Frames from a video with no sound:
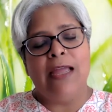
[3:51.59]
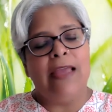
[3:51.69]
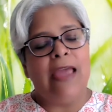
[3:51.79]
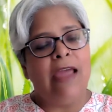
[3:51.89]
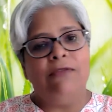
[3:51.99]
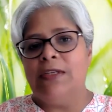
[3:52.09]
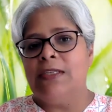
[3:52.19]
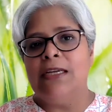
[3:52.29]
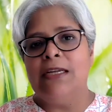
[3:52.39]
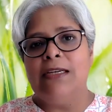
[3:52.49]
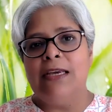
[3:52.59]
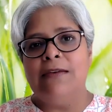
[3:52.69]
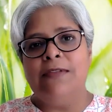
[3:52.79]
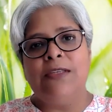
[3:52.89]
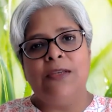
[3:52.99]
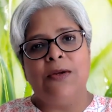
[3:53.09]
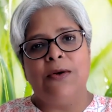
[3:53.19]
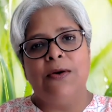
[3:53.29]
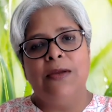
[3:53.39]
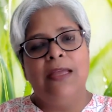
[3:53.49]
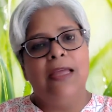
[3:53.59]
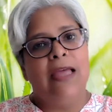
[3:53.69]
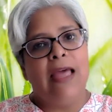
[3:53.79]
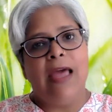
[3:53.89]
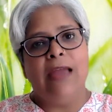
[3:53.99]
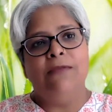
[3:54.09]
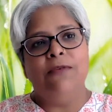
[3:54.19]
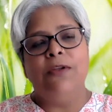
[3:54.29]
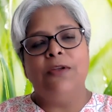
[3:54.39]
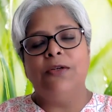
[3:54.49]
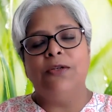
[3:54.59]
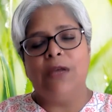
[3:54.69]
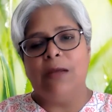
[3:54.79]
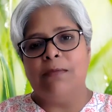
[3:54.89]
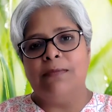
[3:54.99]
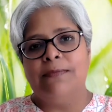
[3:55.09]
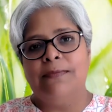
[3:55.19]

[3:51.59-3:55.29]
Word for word: and every single day of this year and for years to come.